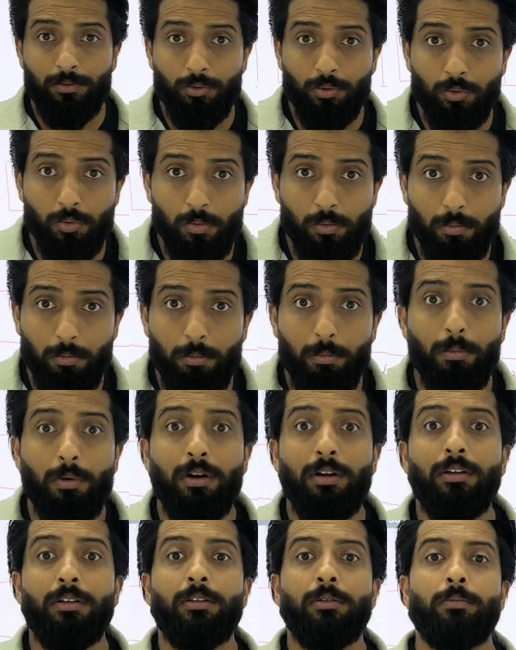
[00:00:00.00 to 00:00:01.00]
to
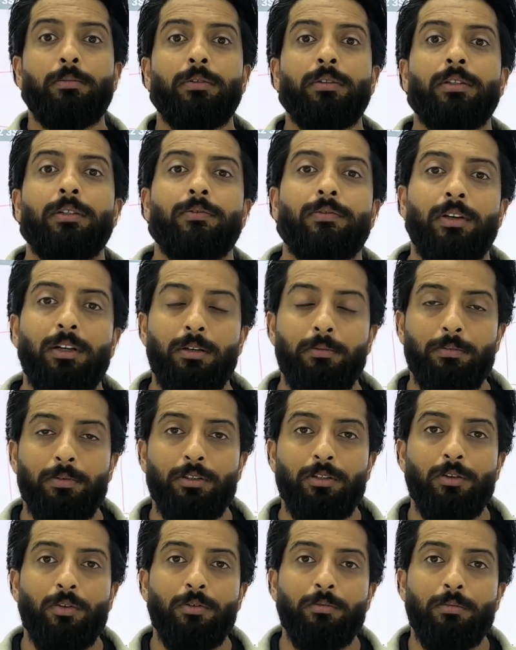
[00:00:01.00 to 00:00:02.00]
multiple
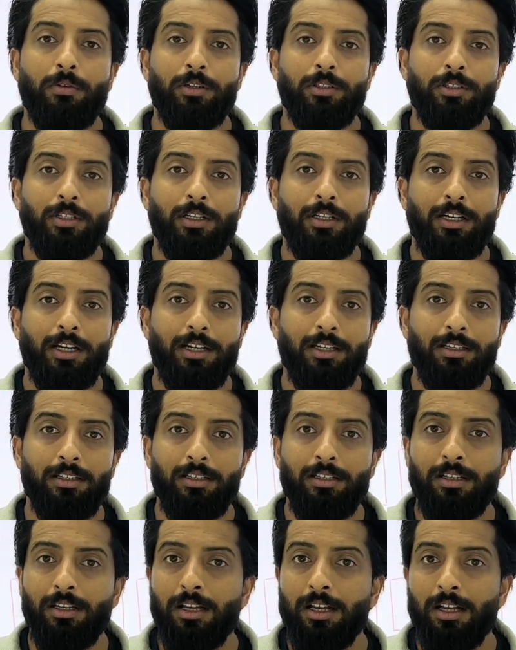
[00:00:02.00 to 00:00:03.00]
developers. Now, in Marjan
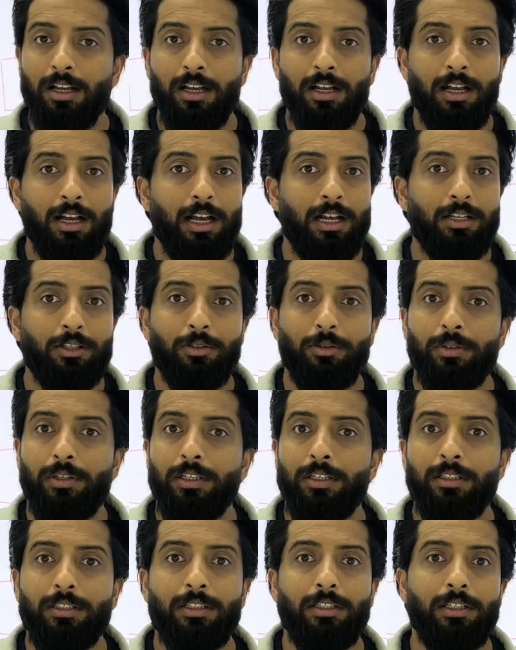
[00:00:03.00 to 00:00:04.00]
Island, as you
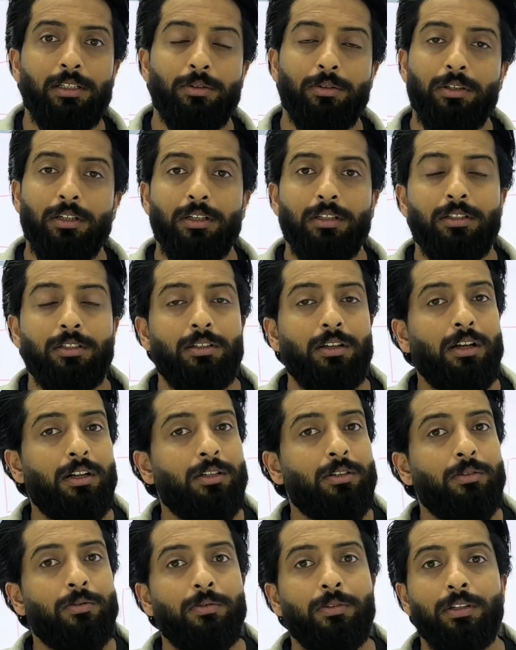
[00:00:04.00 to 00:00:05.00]
can see, okay, it
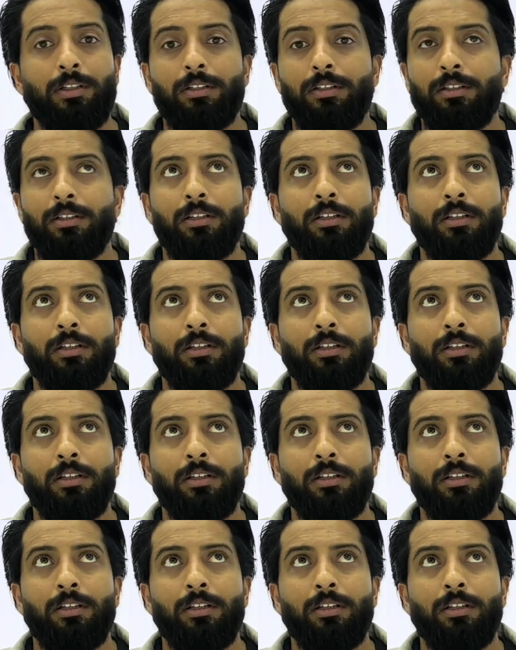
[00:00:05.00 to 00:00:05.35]
starts with